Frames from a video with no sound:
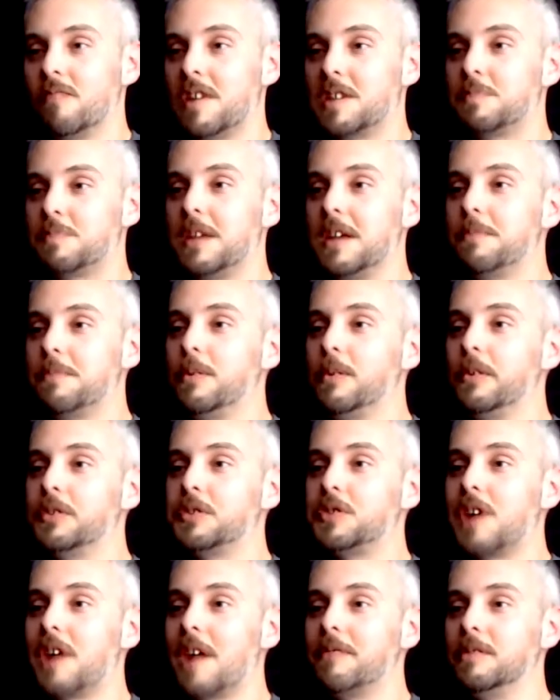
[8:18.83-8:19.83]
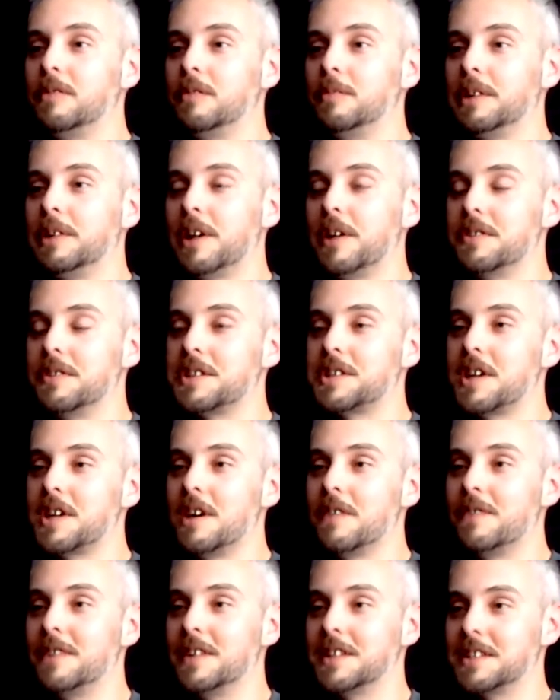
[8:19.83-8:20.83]
Rich people travel below the
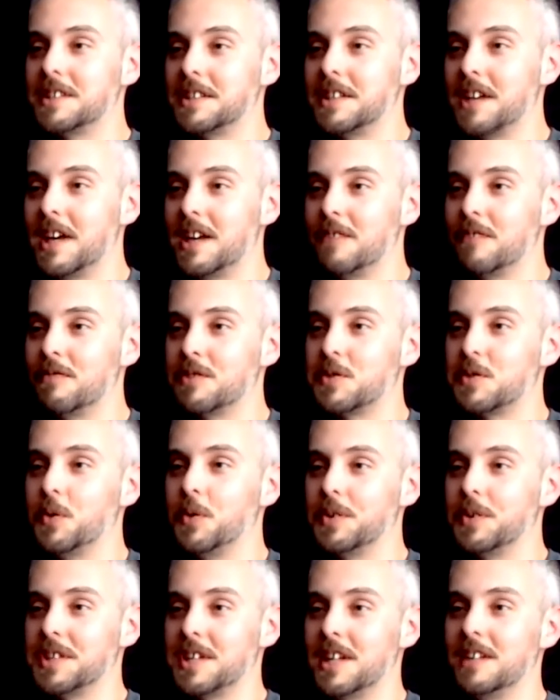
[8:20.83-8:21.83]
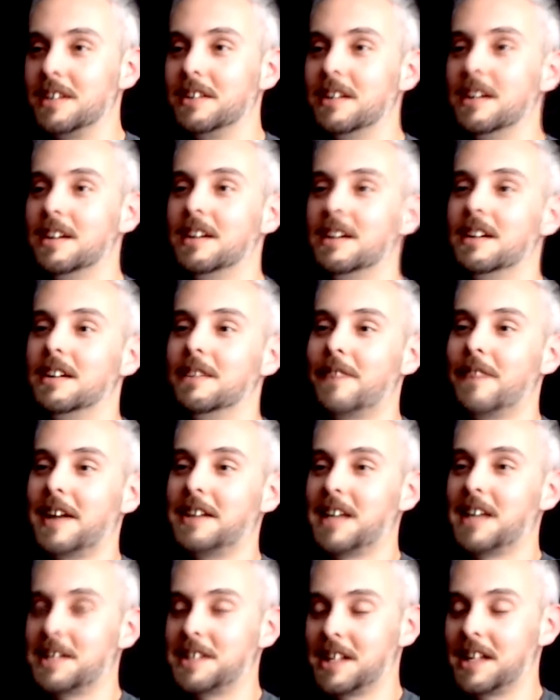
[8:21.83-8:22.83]
surface to take resorts in
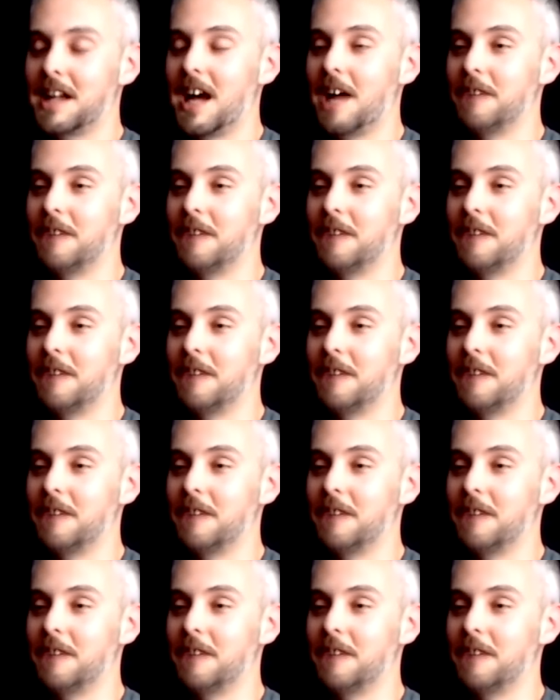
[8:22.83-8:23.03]
fantastic